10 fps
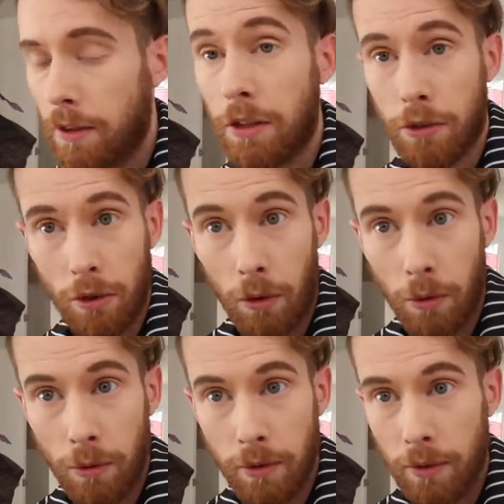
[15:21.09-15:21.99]
years
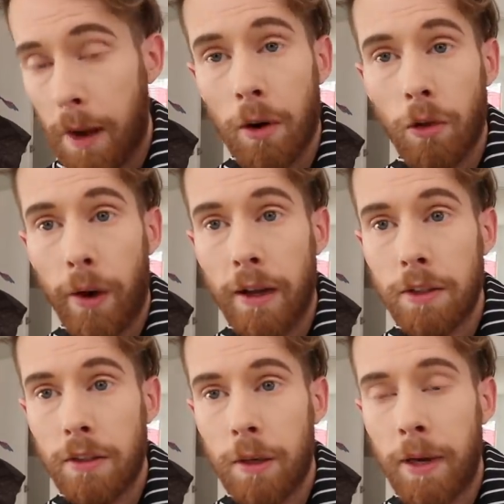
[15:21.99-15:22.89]
old. Came all the way out
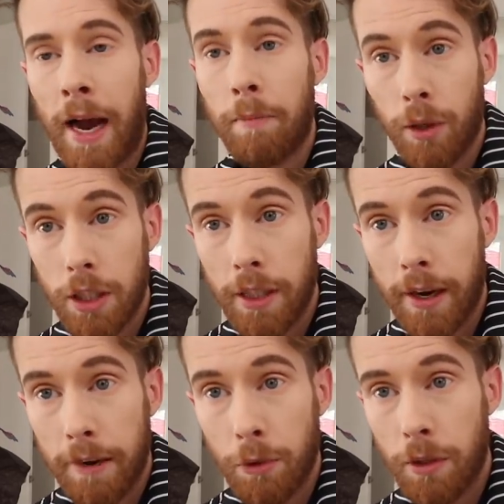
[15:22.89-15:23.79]
to see me. I
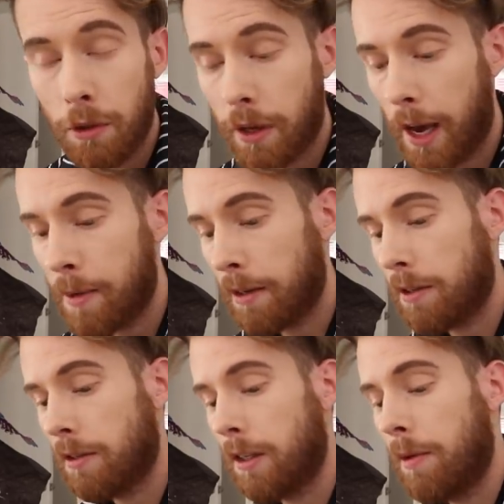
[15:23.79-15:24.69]
appreciate everyone who came out
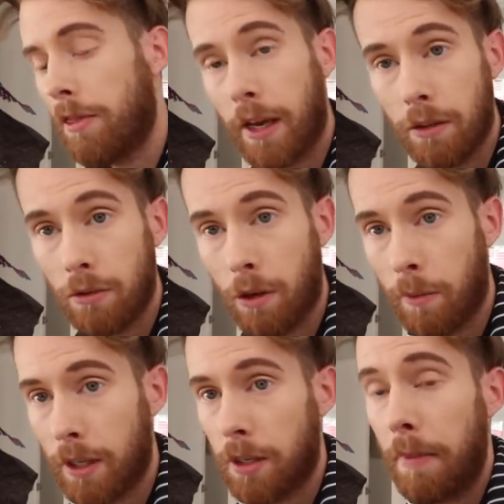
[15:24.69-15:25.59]
to see me. Thank you so
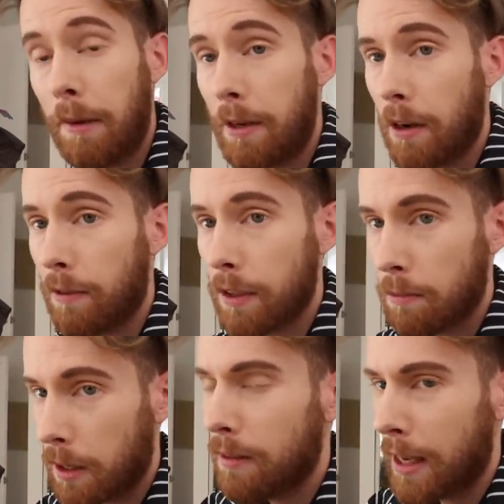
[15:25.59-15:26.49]
much. It made me nervous,
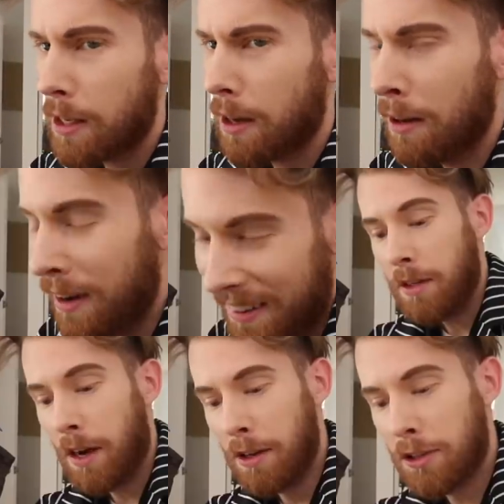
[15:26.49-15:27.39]
but thank y'all.
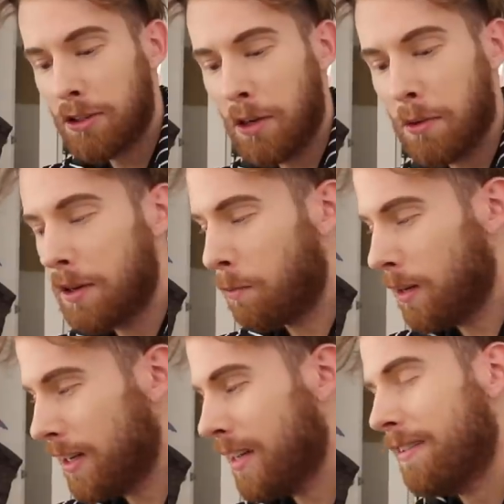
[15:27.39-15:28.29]
Y'all are so good.
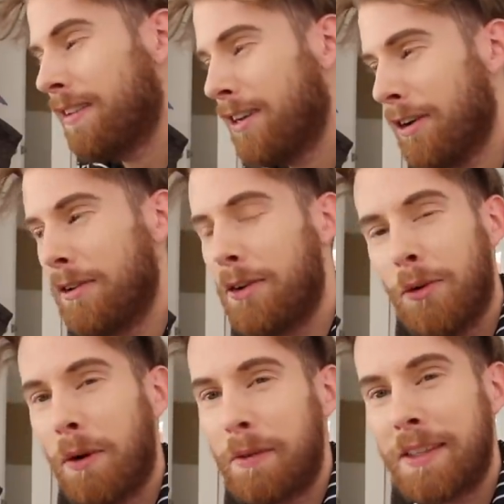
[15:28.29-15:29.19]
What? Y'all knew
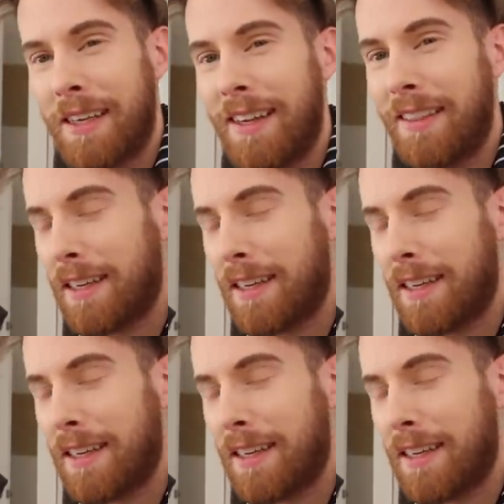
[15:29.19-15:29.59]
what was in